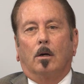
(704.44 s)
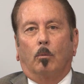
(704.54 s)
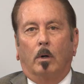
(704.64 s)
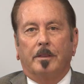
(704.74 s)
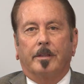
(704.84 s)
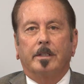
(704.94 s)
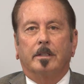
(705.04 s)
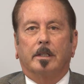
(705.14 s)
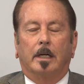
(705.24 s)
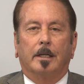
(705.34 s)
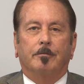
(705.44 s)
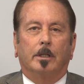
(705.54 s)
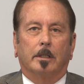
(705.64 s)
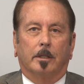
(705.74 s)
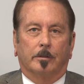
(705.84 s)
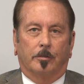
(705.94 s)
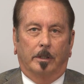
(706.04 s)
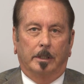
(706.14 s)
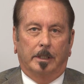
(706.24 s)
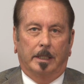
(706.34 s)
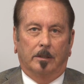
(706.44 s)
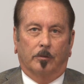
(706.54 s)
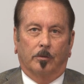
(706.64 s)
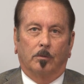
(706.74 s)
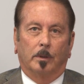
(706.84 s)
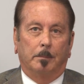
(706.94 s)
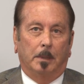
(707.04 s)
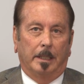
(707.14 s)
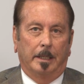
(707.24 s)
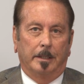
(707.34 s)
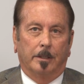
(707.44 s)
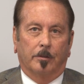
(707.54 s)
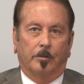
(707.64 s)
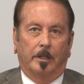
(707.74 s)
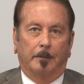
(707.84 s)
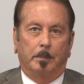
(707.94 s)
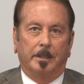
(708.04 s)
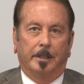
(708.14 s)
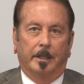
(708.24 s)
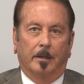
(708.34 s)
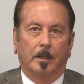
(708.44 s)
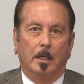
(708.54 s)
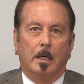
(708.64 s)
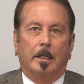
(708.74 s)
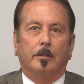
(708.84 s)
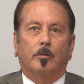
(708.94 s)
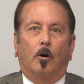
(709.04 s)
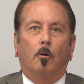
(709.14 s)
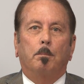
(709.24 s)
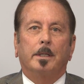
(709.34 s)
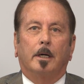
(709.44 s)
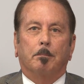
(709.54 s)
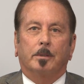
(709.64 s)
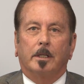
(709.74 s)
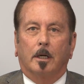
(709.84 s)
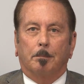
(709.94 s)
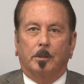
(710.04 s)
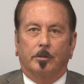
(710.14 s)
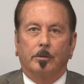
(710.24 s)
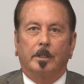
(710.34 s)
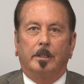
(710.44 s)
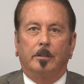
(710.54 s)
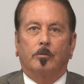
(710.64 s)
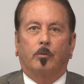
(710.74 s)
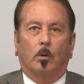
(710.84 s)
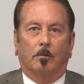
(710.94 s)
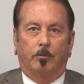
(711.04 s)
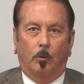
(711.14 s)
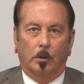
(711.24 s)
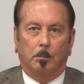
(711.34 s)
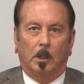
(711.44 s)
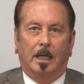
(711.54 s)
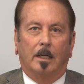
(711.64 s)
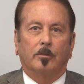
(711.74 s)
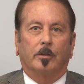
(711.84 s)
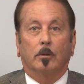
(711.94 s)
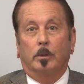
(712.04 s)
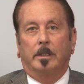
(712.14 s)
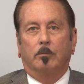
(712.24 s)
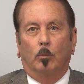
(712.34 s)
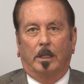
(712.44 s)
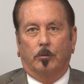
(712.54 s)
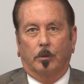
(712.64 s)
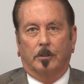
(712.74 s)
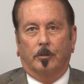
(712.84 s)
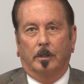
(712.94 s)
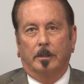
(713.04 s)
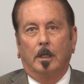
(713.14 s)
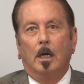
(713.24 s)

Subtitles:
One thing that I have done on City Council in my 8 years that I've been there is open up the opportunities for affordable housing within West Richland.